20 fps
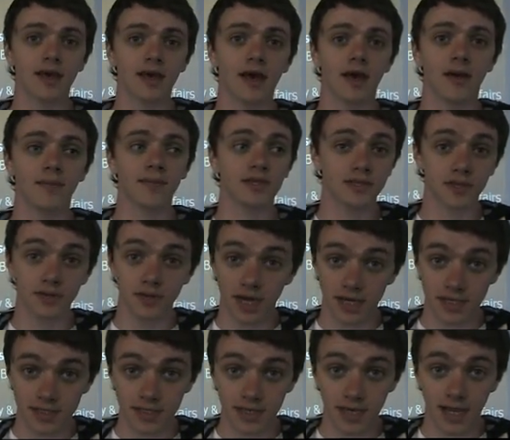in
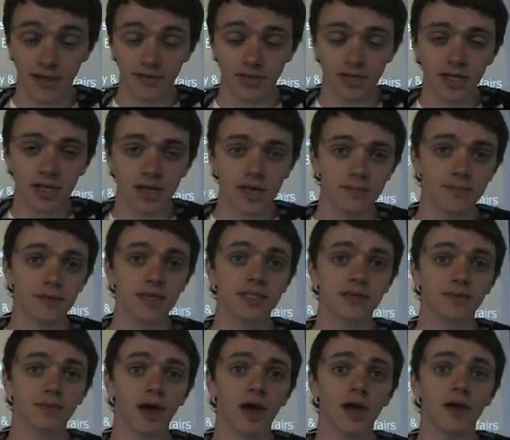2011, be
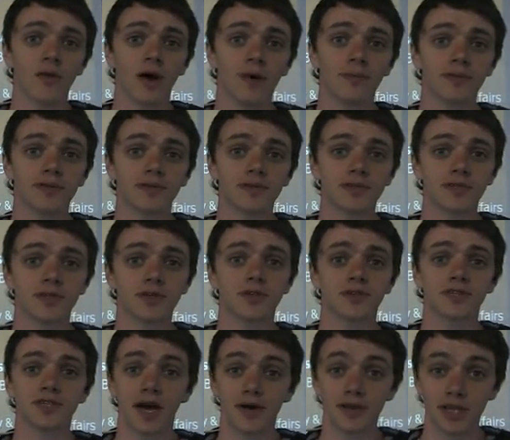supplying weapons to
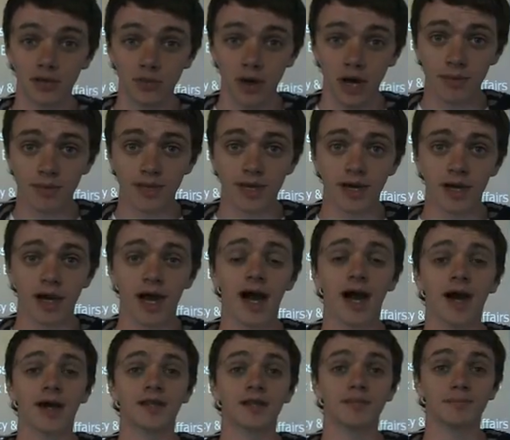Saudi Arabia
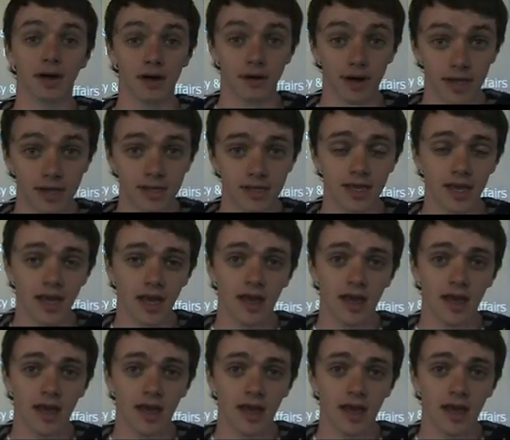and Bahrain